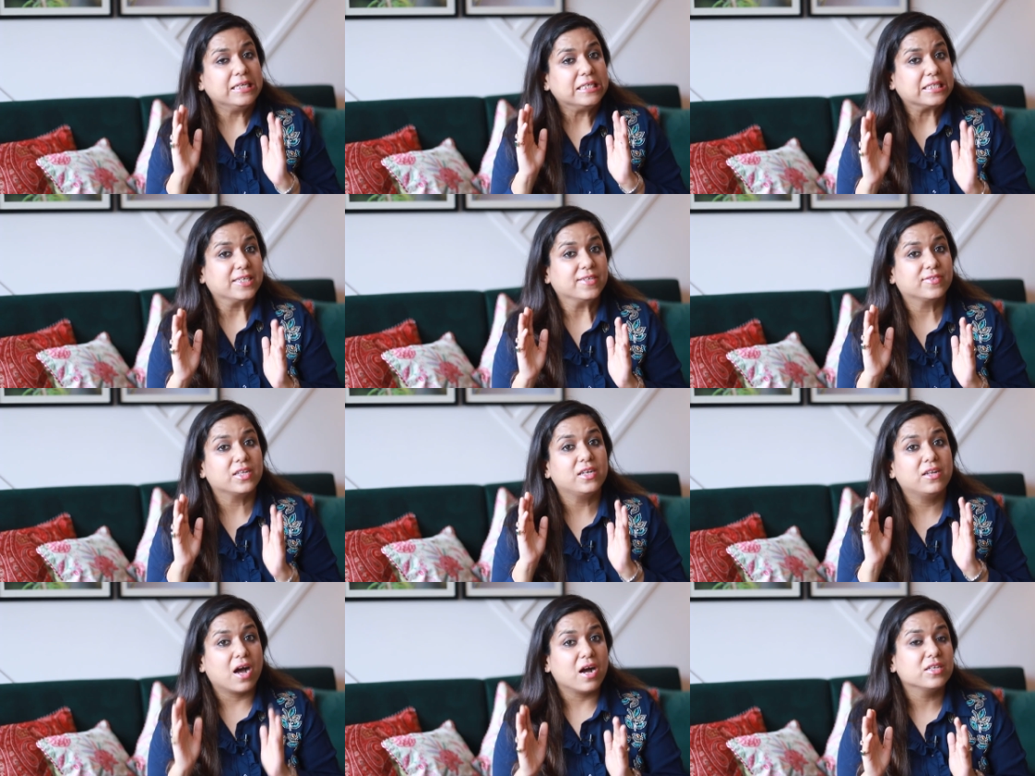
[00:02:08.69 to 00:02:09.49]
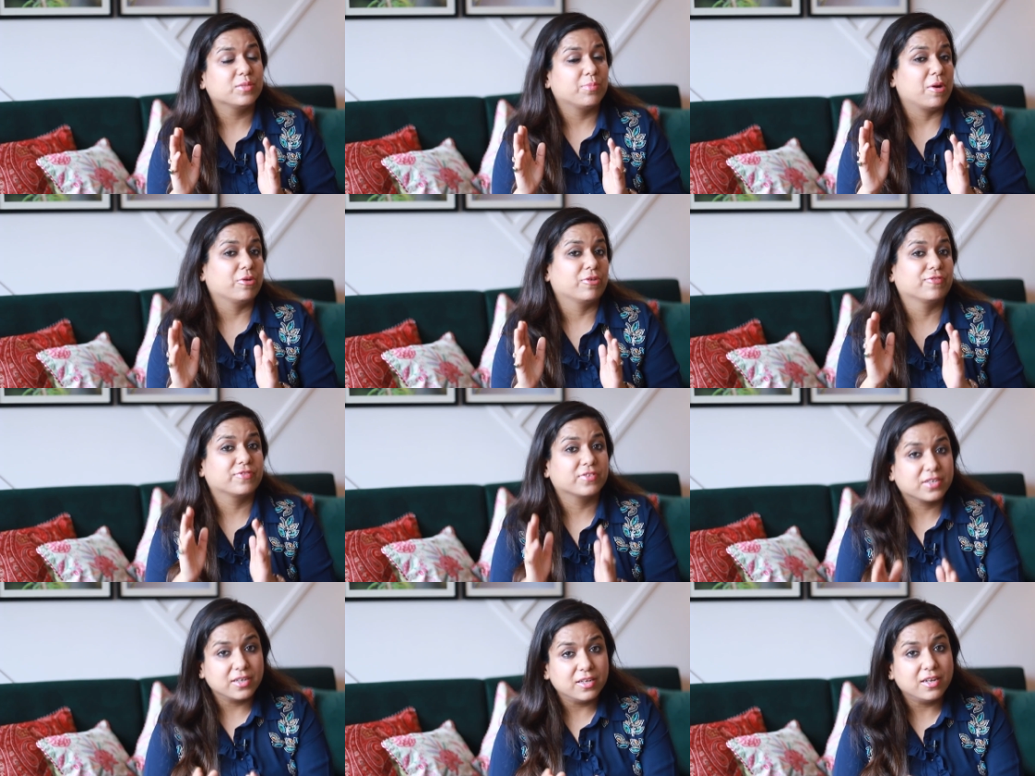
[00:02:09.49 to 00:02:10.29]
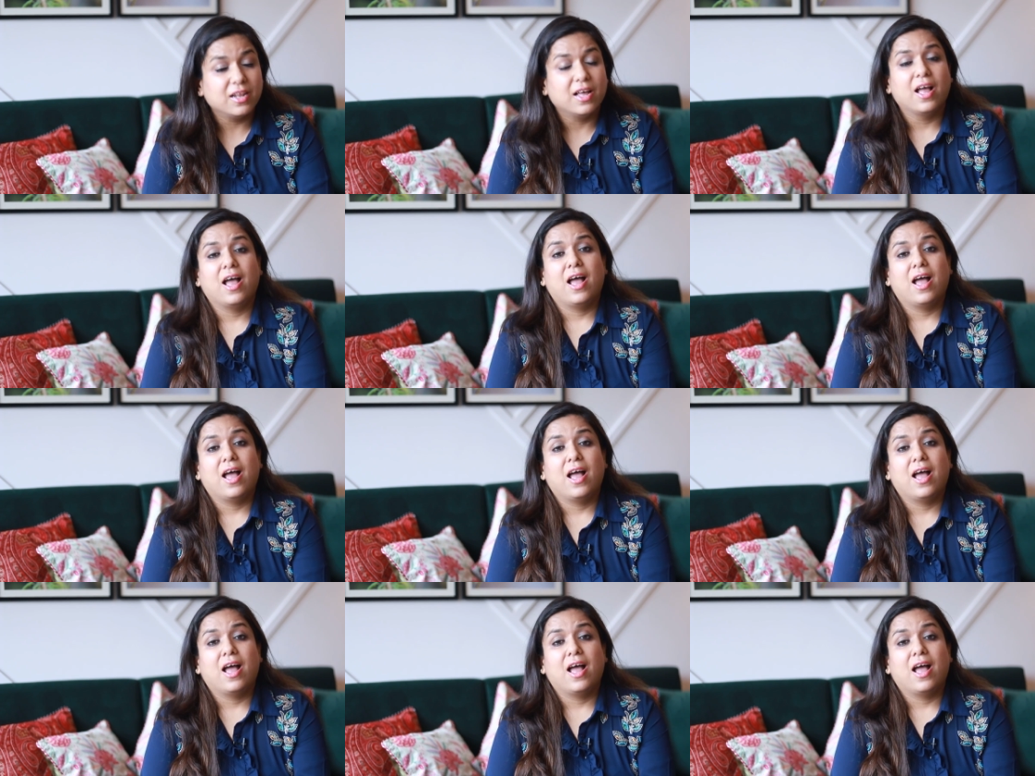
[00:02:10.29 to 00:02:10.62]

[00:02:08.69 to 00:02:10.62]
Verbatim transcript: It gives a large amount of thrill,